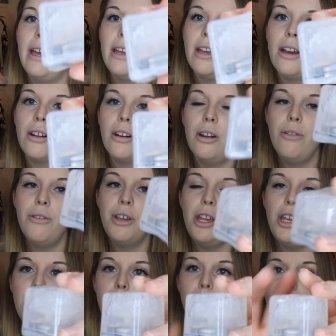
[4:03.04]
A glow
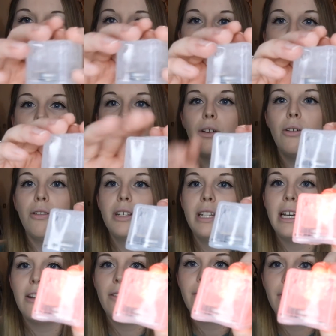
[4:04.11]
cube from another
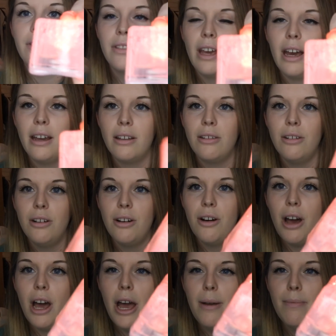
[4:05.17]
cocktail that I
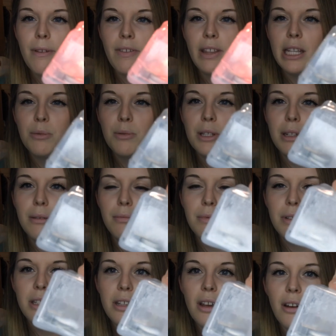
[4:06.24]
got, I think this was in
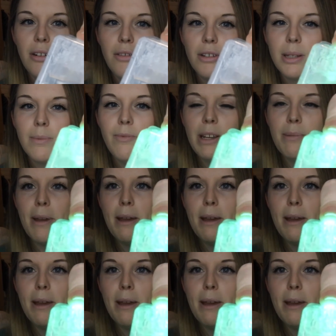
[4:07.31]
Sana or something,